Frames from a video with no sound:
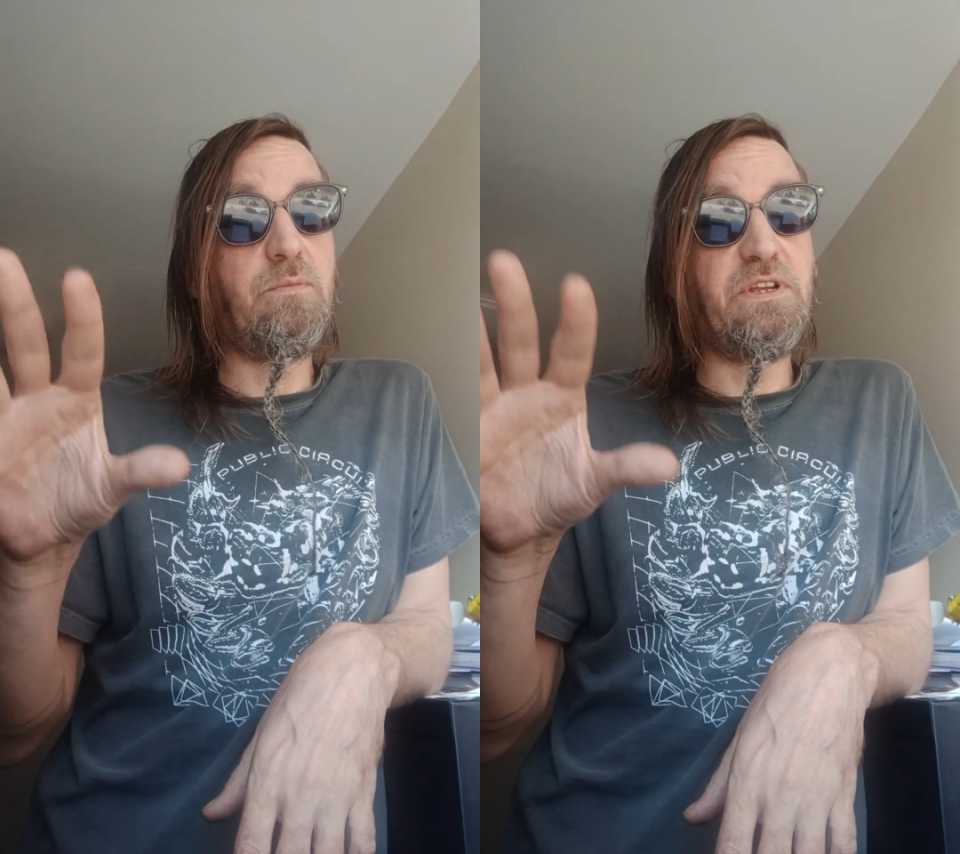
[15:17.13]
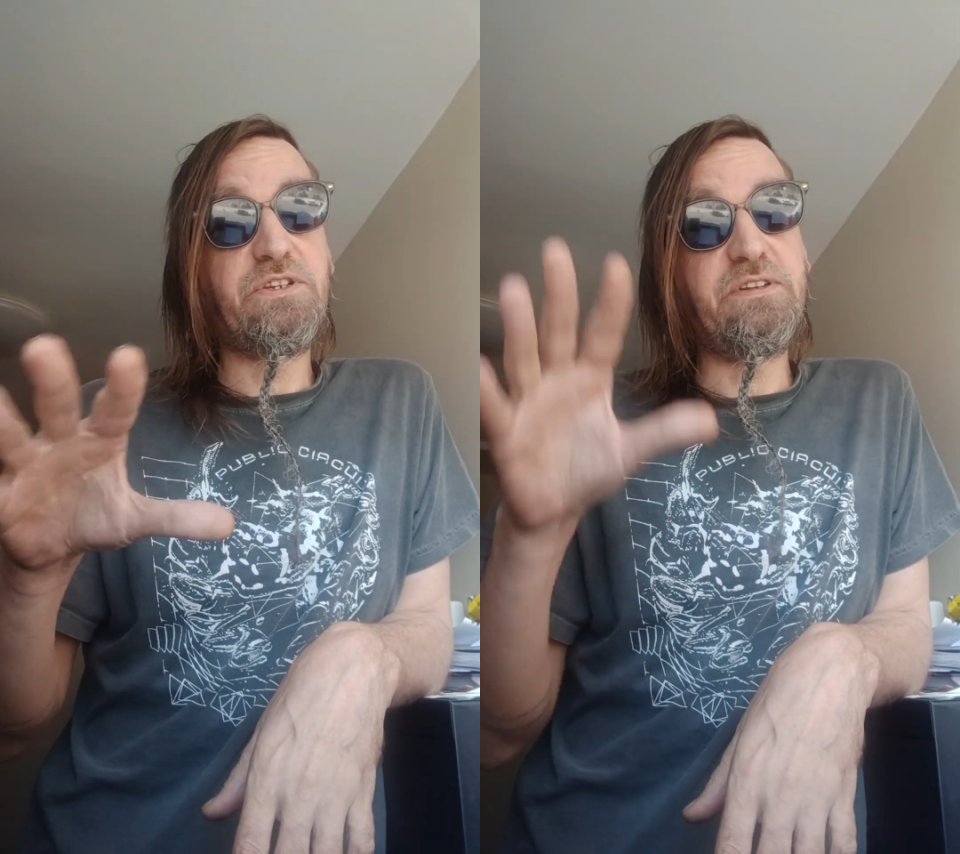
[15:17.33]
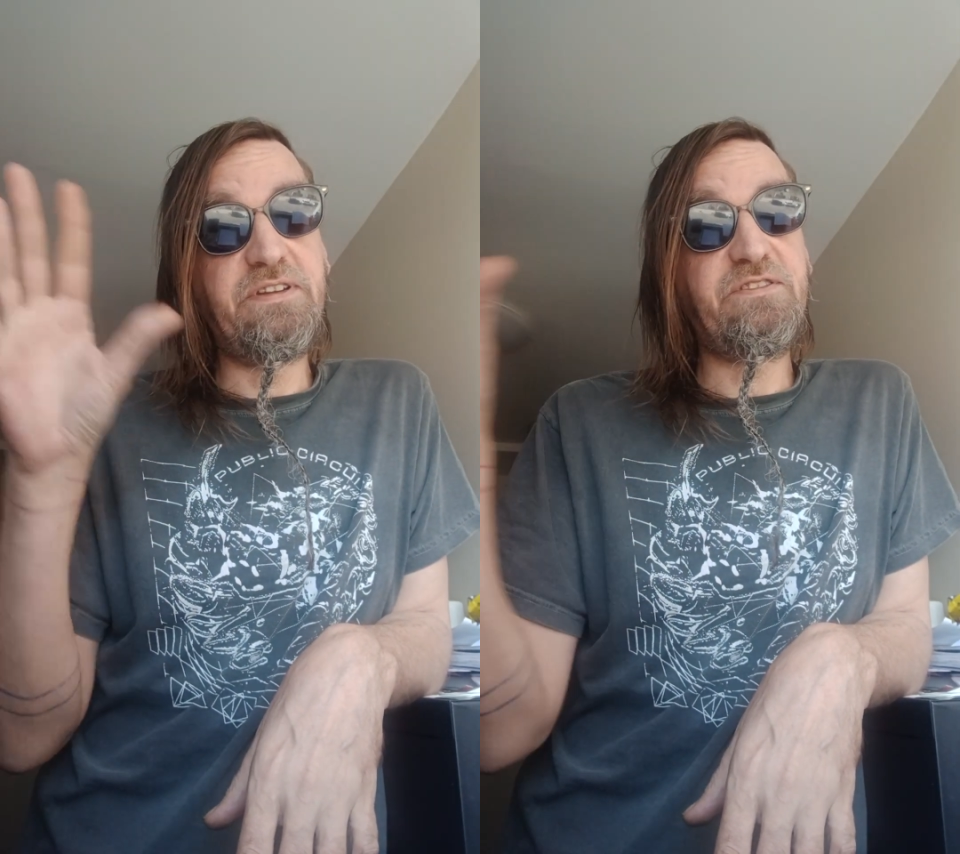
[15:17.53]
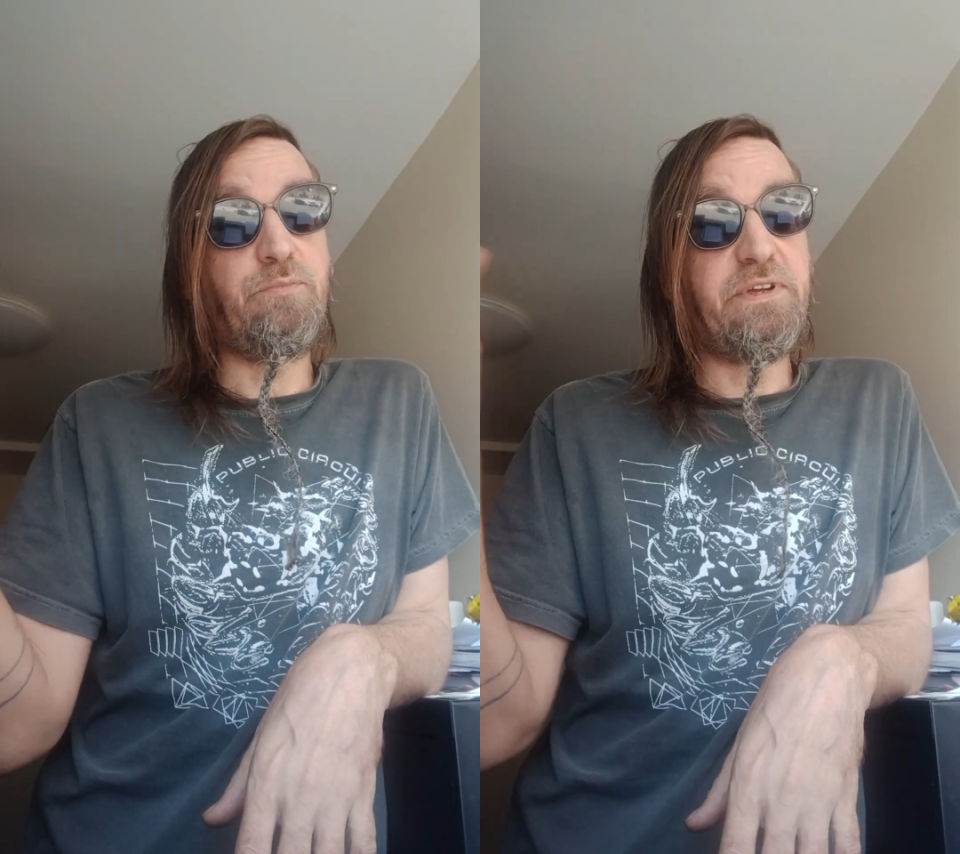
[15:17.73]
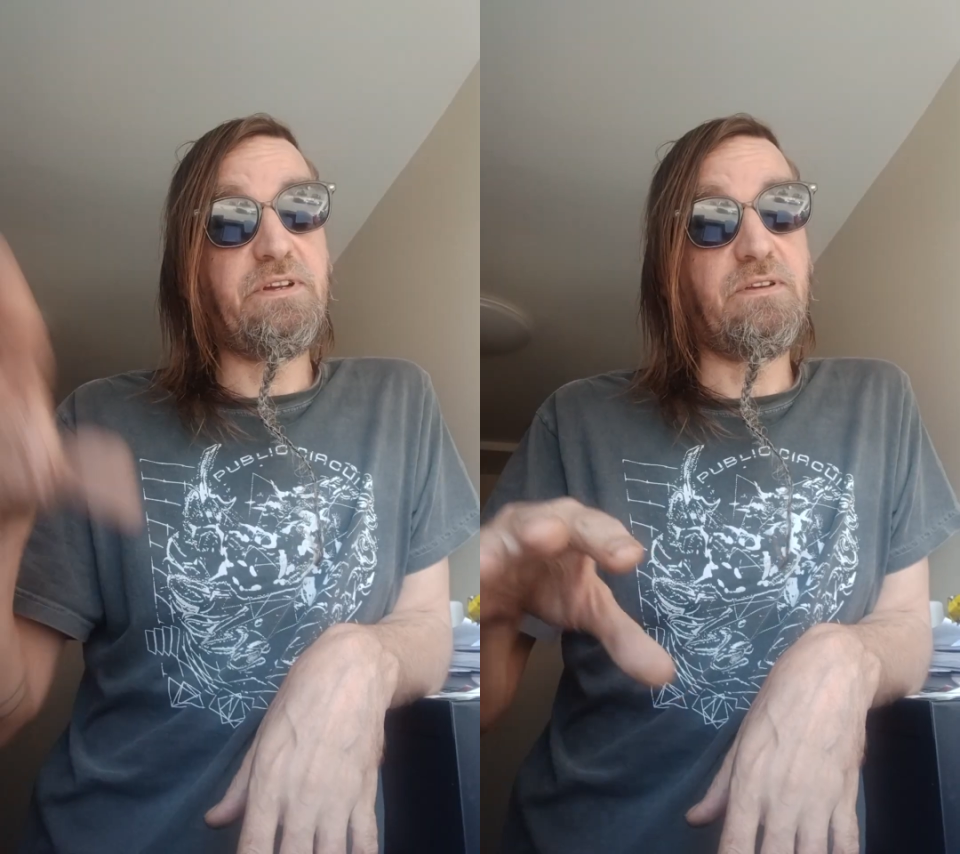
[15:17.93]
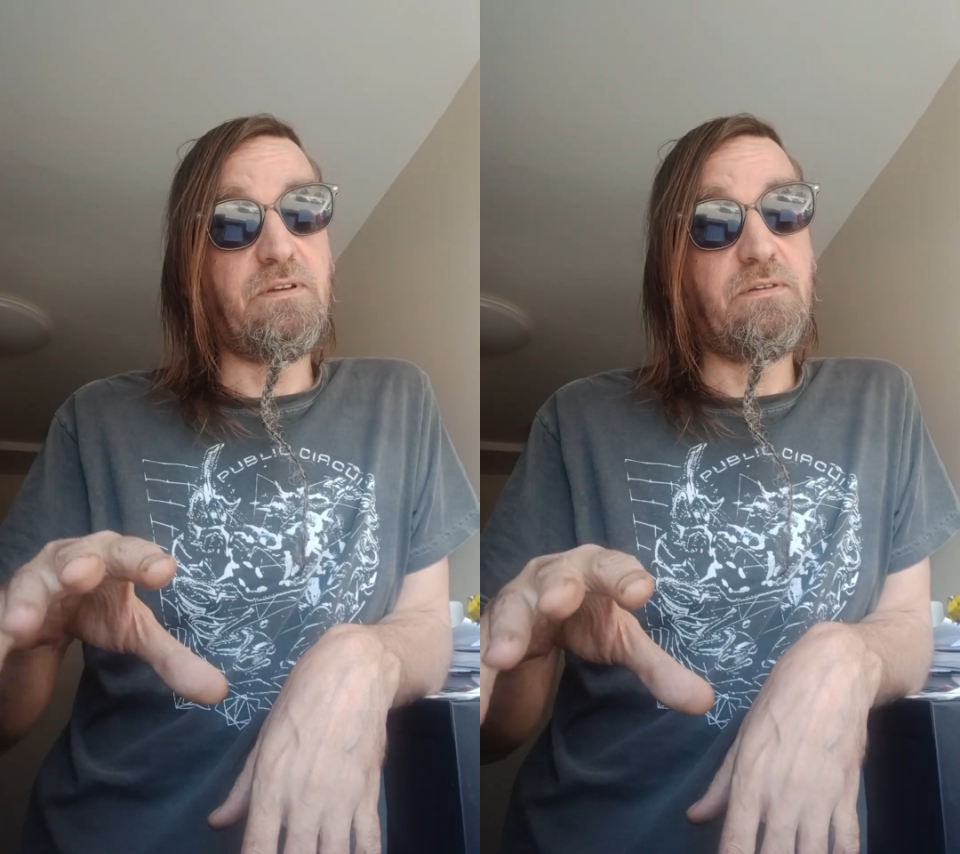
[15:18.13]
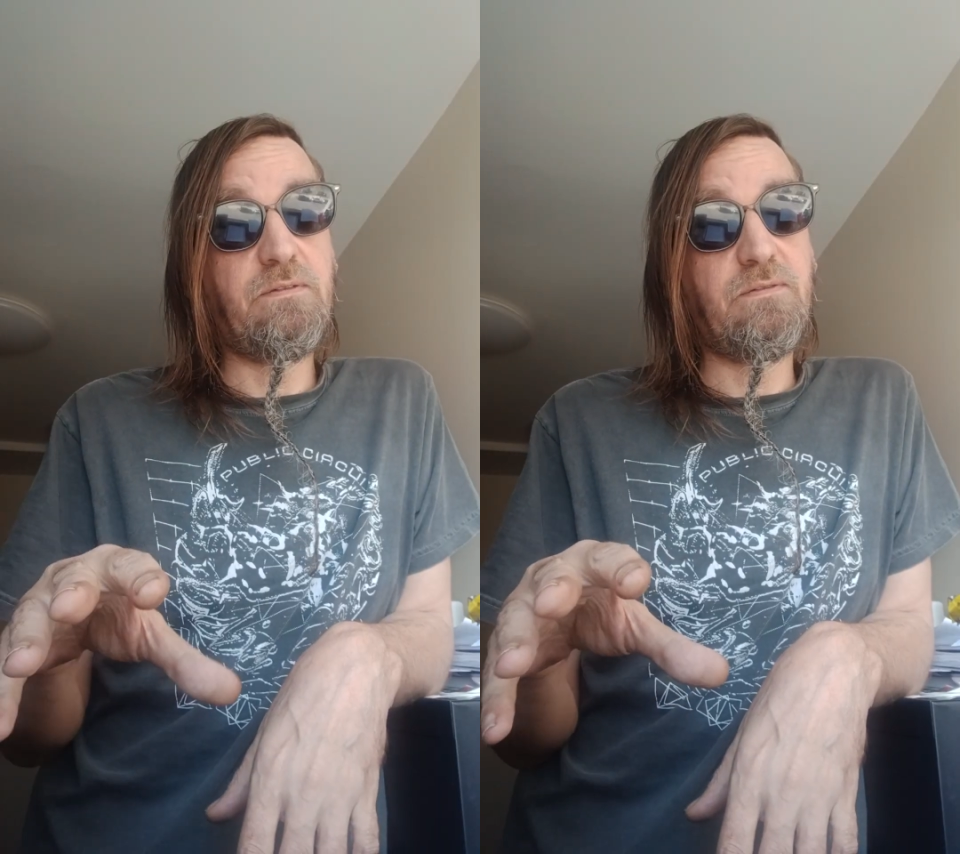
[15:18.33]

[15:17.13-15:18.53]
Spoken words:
much disappeared.